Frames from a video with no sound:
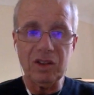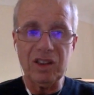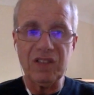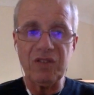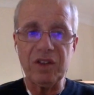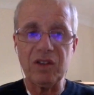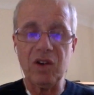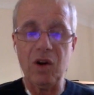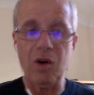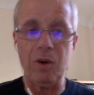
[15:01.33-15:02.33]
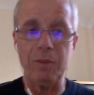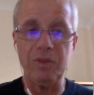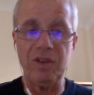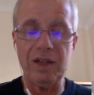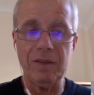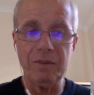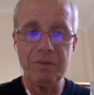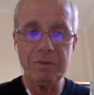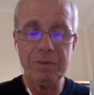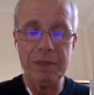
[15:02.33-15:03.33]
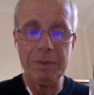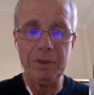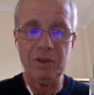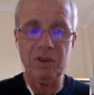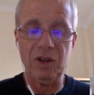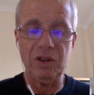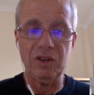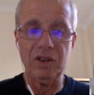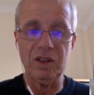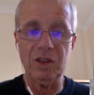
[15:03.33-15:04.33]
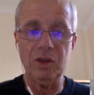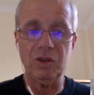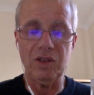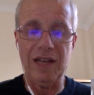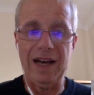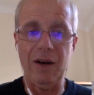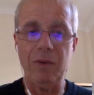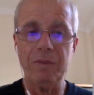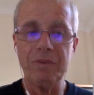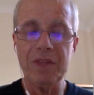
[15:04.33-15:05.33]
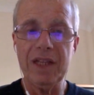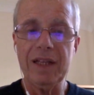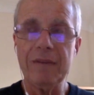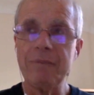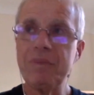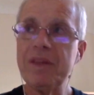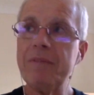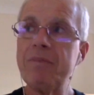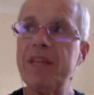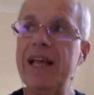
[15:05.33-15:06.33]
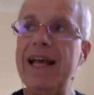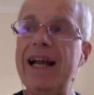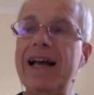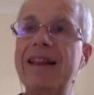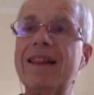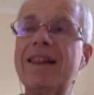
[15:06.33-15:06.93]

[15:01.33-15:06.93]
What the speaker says: different terms that people are starting to use now, and I